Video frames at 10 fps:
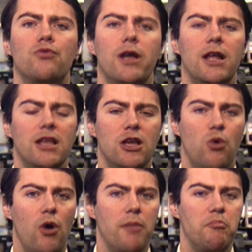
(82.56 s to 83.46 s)
really
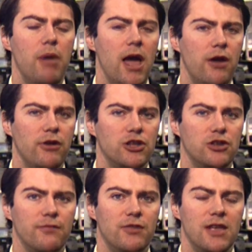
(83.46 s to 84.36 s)
quite
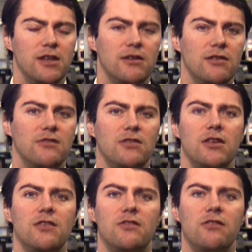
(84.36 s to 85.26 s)
bearish of the
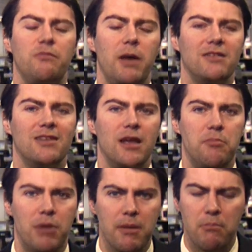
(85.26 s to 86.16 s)
indices, expecting a
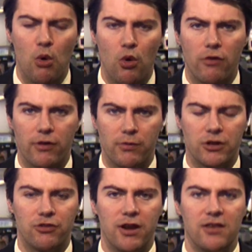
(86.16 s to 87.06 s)
bit more of a
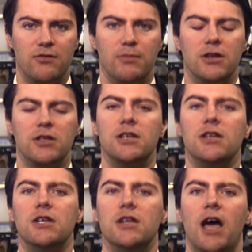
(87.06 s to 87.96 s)
retracement
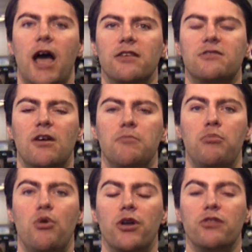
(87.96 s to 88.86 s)
at some
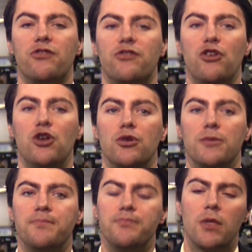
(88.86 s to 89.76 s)
point
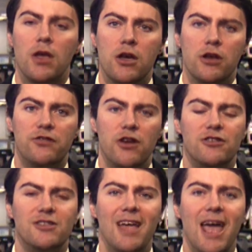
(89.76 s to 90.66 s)
soon. So
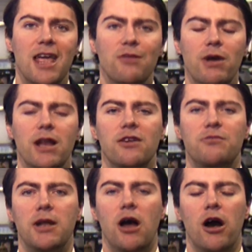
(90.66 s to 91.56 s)
today really has
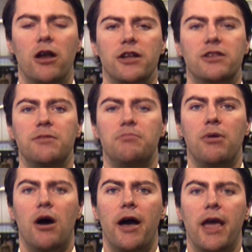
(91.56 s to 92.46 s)
been highlighted
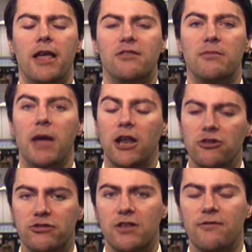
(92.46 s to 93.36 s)
by some
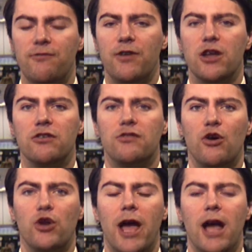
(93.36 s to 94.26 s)
interesting figures
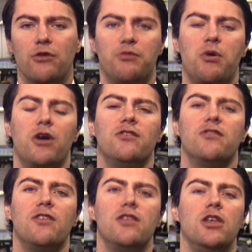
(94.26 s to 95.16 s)
on house
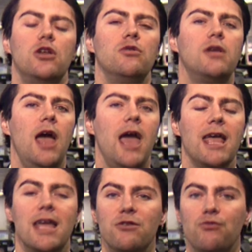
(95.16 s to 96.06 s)
prices in the
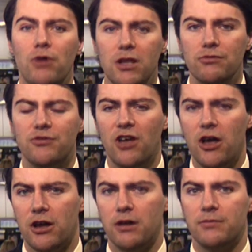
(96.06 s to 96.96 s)
UK. In real
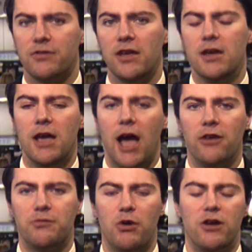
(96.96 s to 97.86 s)
terms,
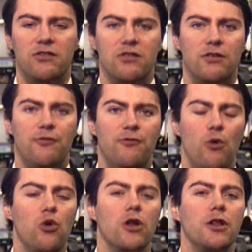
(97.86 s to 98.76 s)
house prices have
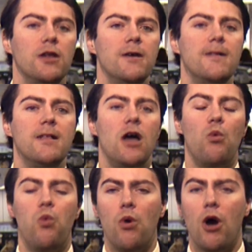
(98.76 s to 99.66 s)
fallen
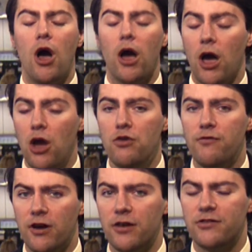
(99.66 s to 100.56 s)

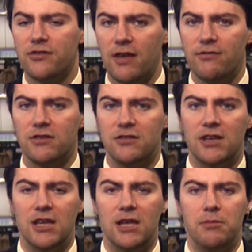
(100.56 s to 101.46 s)
over
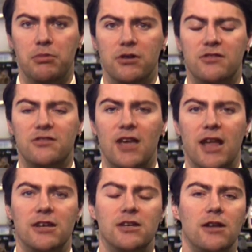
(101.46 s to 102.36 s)

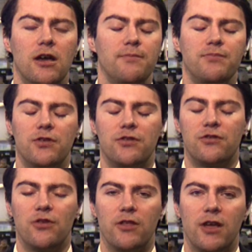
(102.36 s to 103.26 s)
70%,
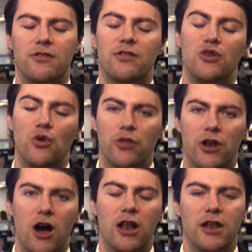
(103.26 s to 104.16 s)
sorry, that's the
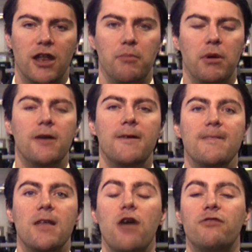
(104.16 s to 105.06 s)
Northern Ireland number,
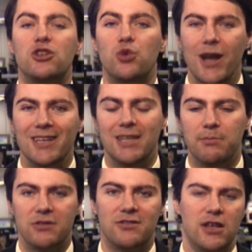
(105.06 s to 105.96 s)
over
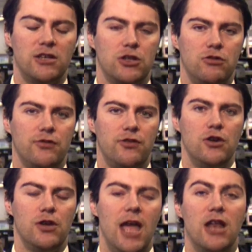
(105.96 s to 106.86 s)
20% across
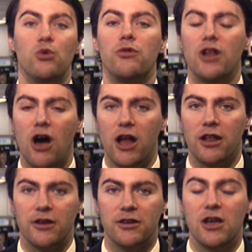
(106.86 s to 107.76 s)
the UK. Northern
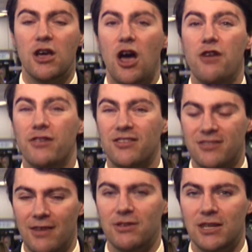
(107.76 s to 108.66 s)
Ireland, over
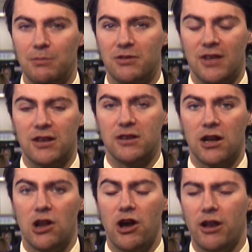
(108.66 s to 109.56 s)
70%
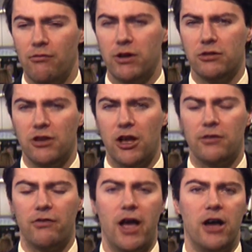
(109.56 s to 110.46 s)
decline in real
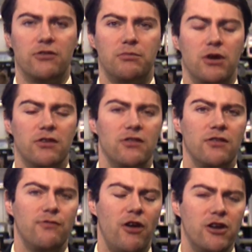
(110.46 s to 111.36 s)
terms for house
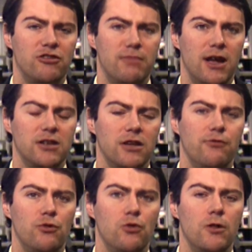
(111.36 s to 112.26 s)
prices, a very dramatic
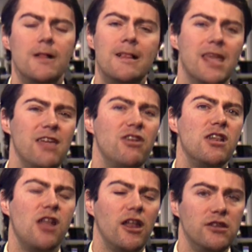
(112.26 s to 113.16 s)
fall.
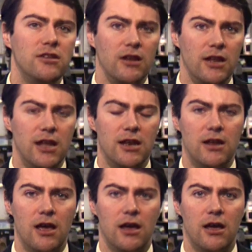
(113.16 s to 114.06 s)
Even London,
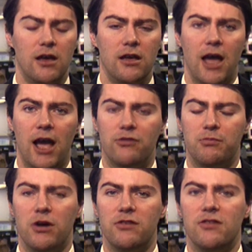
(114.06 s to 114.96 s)
in house
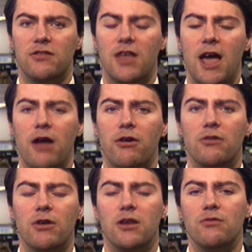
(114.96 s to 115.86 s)
prices there
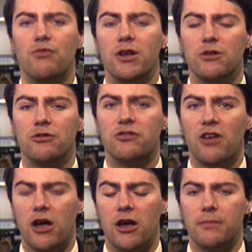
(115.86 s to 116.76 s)
in real
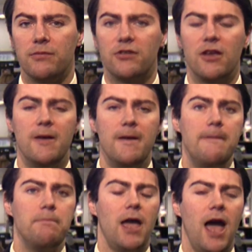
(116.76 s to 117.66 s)
terms
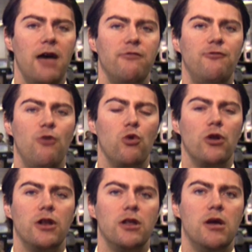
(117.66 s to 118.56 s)
have
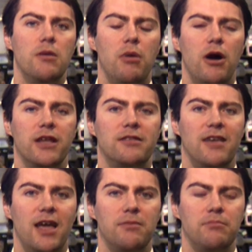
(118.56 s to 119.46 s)
fallen by
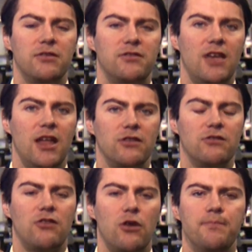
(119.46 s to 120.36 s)

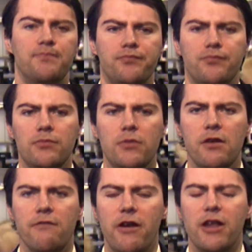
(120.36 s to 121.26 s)
10%. So
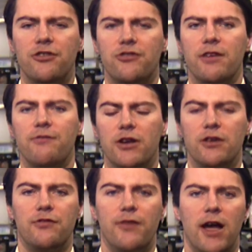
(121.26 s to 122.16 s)
very interesting
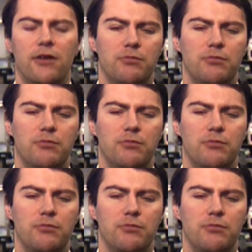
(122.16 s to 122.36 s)
figures for house